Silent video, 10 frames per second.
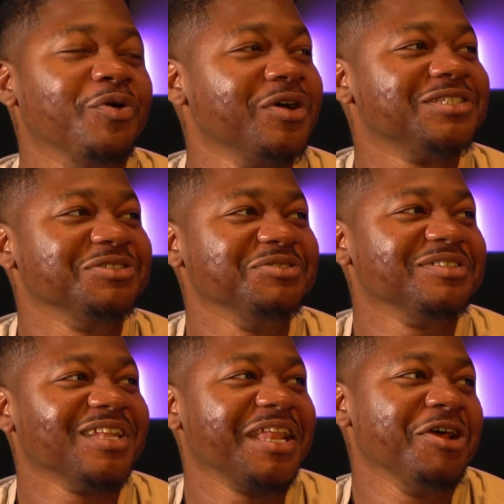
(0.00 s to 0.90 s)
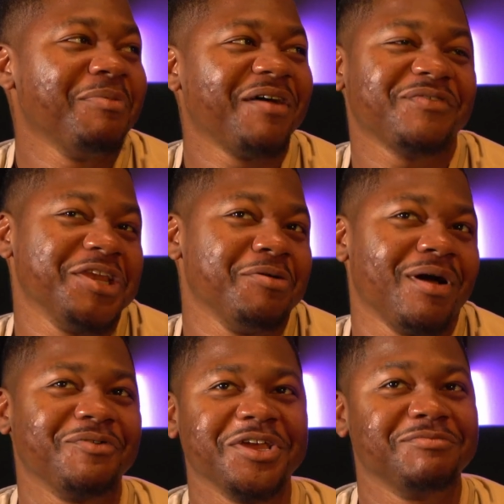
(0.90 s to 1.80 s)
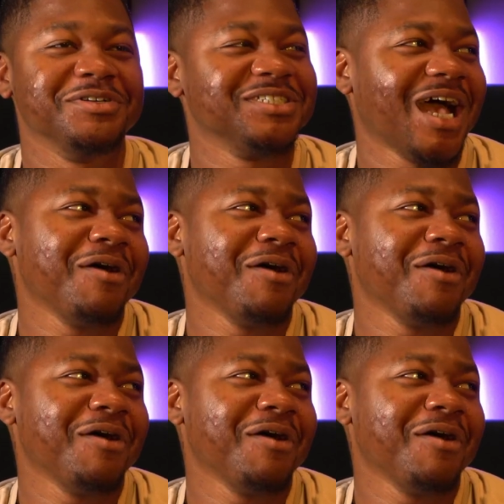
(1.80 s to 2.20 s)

want to. Like nobody, I feel like nobody will give him a chance.